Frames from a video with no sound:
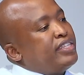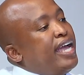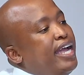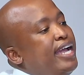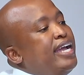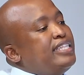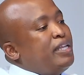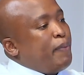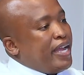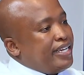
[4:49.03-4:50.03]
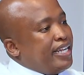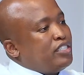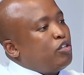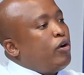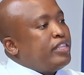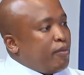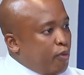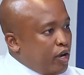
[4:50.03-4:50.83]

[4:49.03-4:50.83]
the dependent on the